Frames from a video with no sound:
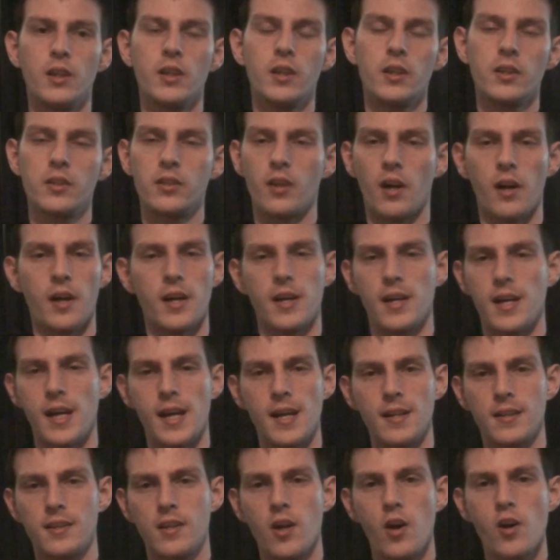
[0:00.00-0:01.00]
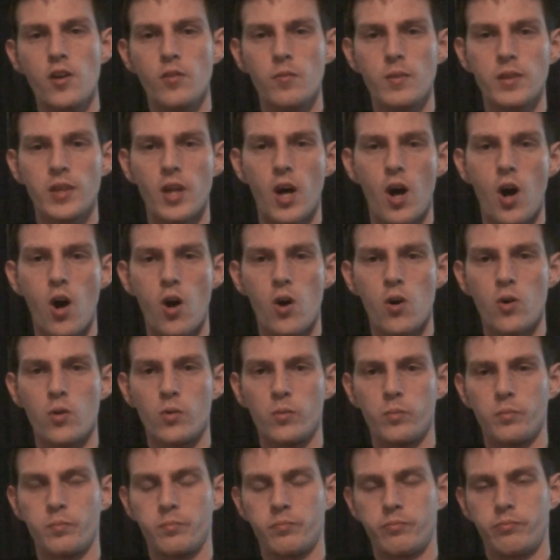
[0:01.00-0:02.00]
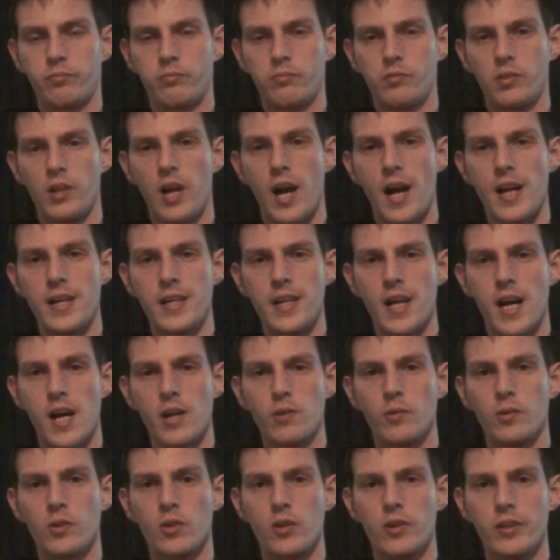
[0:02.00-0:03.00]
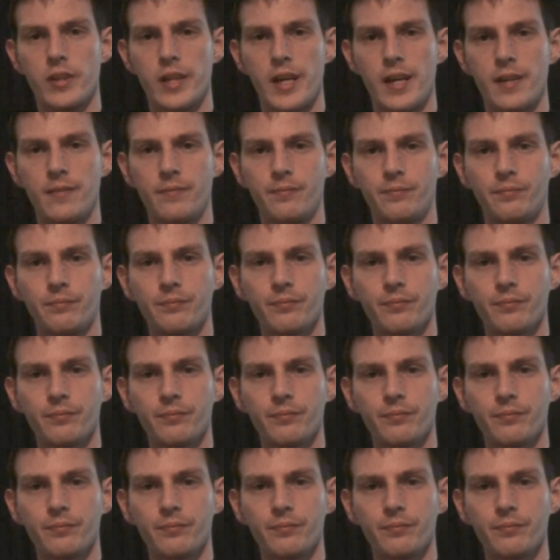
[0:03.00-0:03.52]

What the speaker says: So it goes with the whole 9 yards with all that.